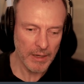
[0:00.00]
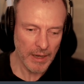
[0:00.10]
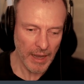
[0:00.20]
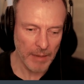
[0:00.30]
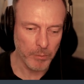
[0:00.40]

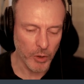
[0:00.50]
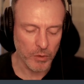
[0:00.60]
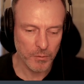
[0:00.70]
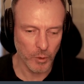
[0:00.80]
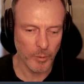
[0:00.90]
MDOC
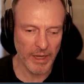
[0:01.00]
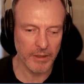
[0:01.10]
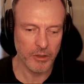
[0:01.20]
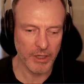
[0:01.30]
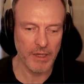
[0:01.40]
format
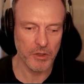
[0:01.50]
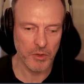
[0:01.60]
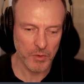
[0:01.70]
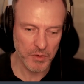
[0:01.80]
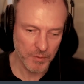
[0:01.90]

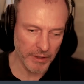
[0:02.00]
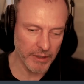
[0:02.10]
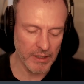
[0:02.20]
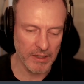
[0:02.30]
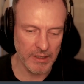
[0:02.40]
credentials
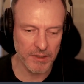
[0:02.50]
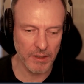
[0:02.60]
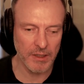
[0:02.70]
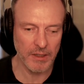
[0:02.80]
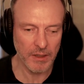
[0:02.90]
very
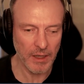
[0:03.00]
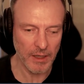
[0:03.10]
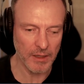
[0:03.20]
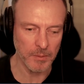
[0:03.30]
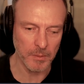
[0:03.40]
easily.
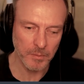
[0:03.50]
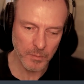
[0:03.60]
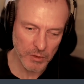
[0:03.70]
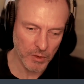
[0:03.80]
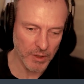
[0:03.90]

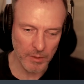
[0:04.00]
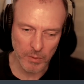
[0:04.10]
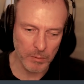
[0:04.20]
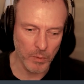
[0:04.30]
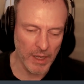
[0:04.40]
So yeah,
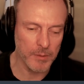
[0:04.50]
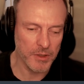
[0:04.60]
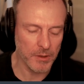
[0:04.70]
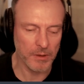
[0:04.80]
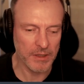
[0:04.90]
we
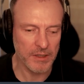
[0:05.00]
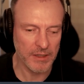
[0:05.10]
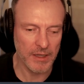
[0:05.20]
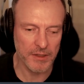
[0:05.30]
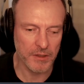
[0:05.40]
absolutely see that
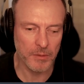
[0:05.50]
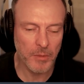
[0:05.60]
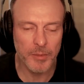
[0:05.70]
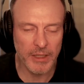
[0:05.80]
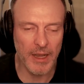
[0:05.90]
as an
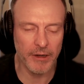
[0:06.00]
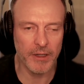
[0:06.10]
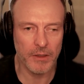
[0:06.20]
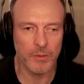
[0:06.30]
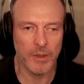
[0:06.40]
upcoming area
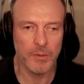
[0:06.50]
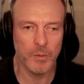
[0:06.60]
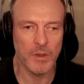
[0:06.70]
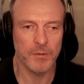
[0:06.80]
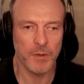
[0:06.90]
that
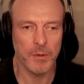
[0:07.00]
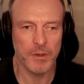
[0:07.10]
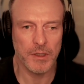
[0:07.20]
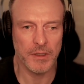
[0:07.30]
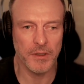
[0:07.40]
we're
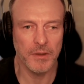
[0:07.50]
focusing on.